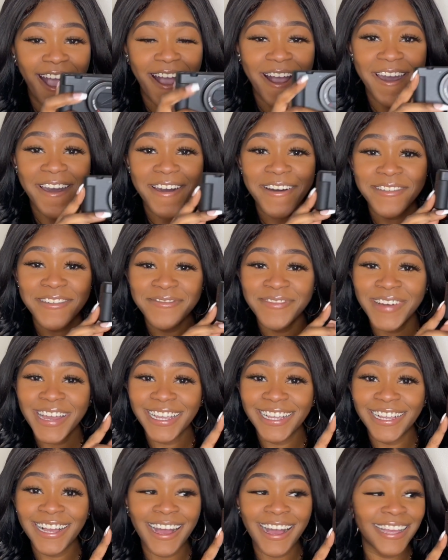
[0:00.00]
Oh my
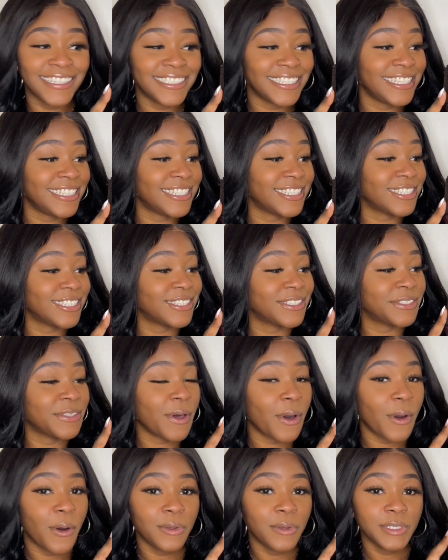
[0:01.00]
gosh, it's
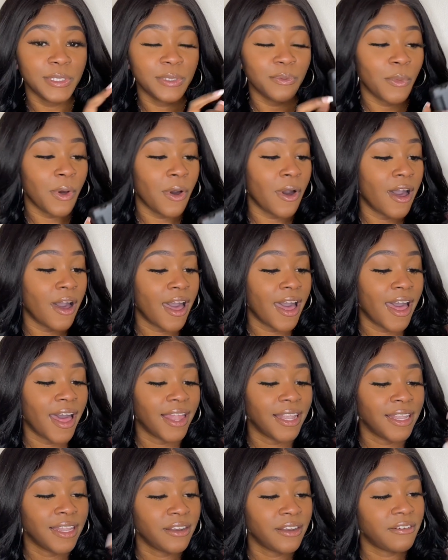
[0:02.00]
so small.
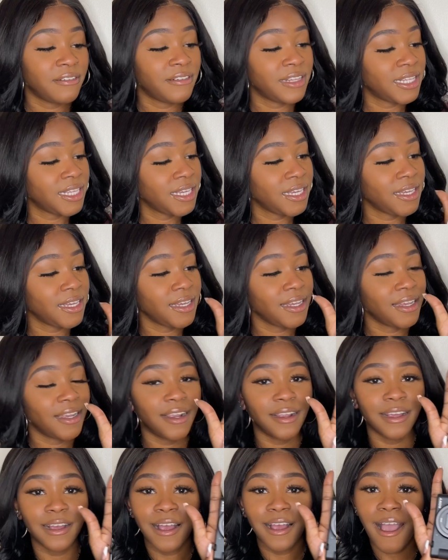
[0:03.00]
Literally,
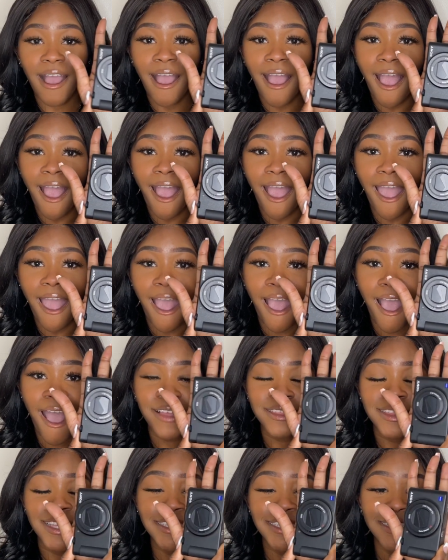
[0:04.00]

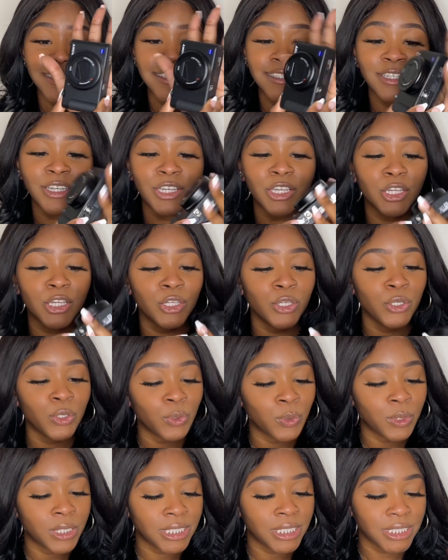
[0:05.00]
this is the
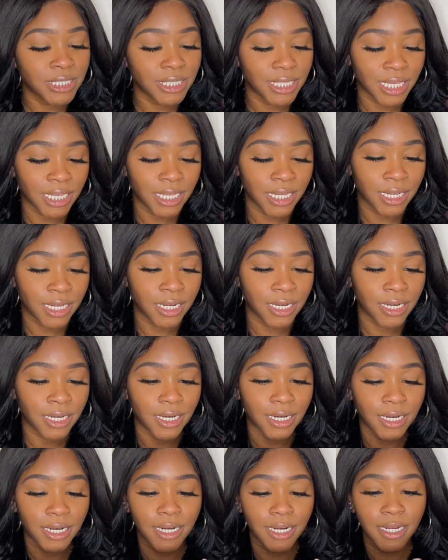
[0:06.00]
cutest thing
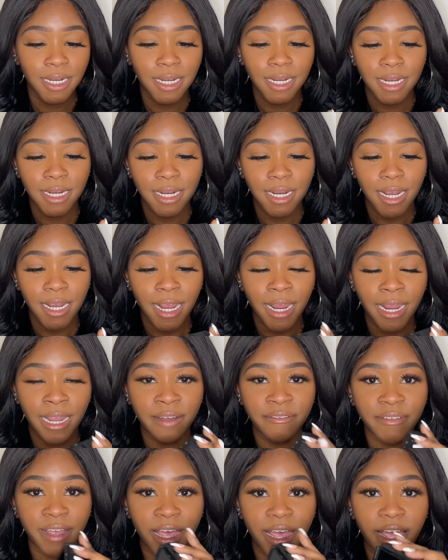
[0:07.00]
I
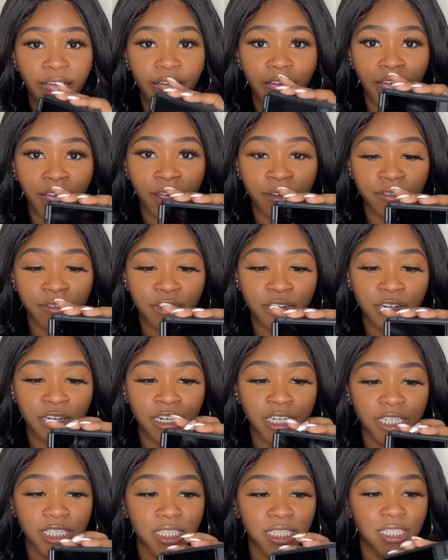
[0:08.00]
have
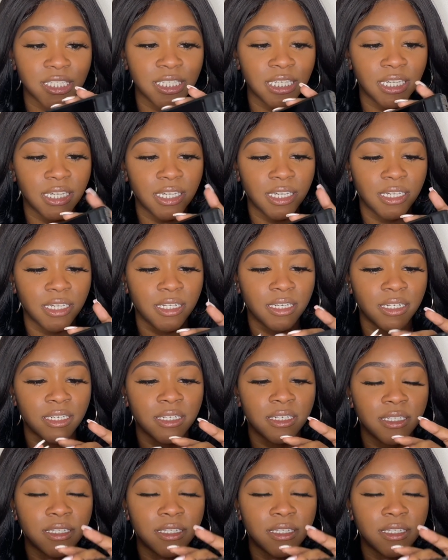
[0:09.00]
ever seen.